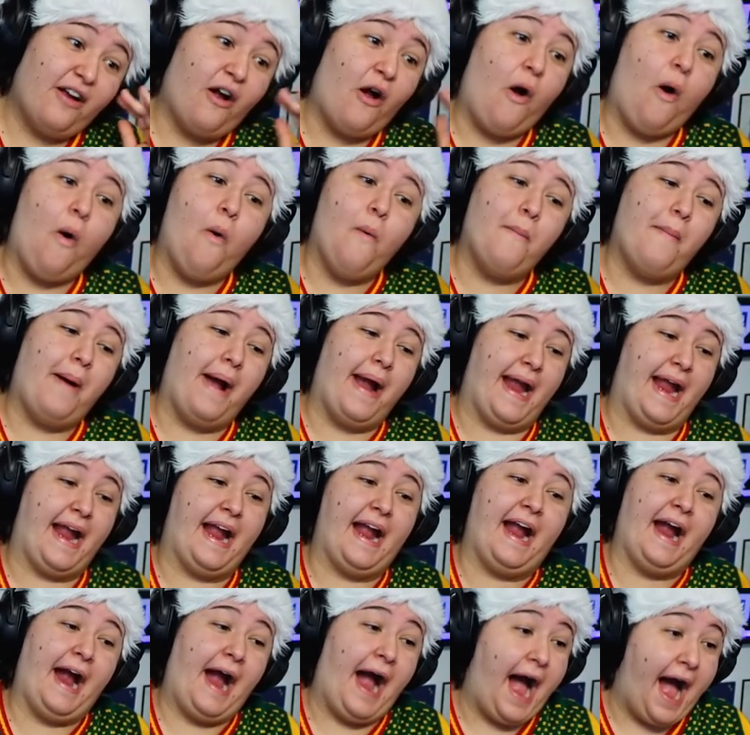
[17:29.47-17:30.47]
Oh my
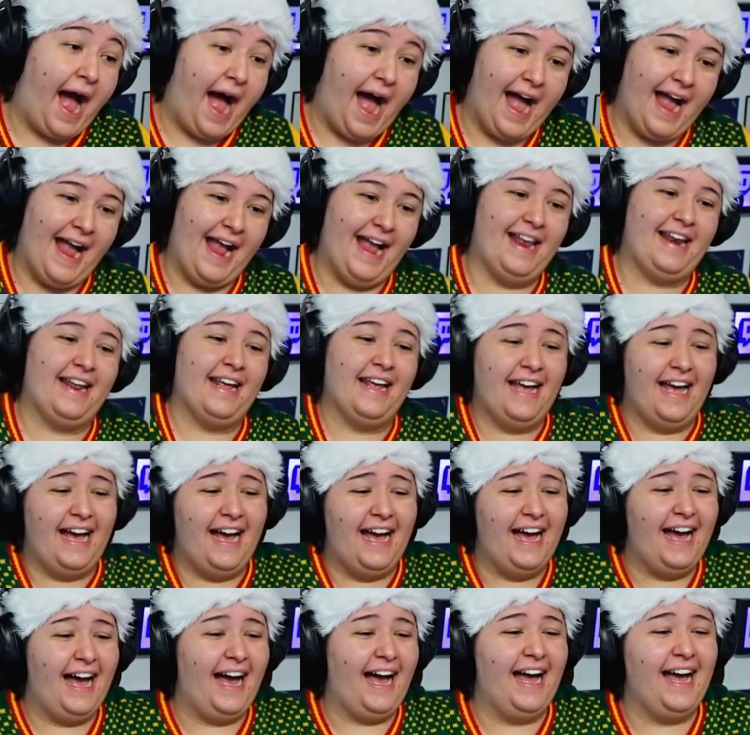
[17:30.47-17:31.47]
God. They
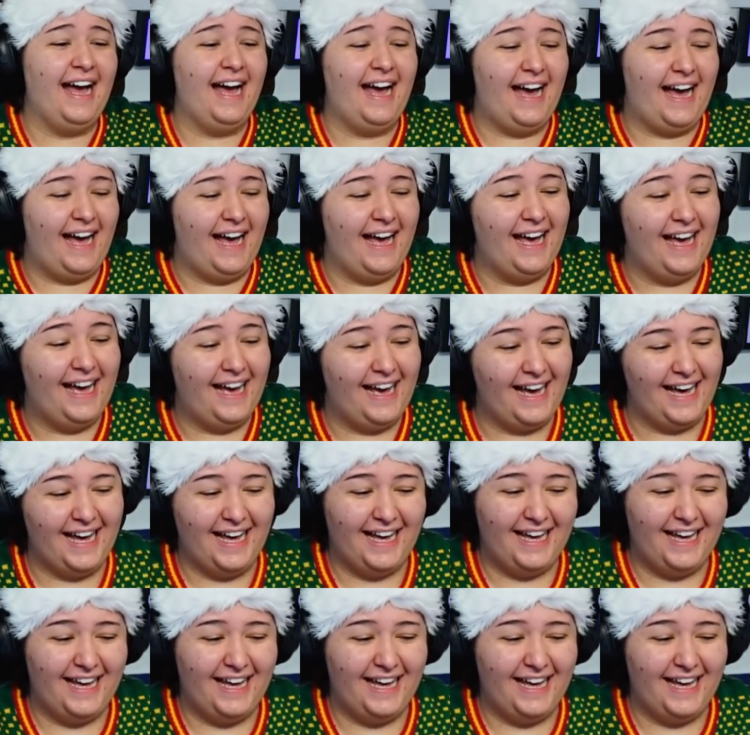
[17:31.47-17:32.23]
all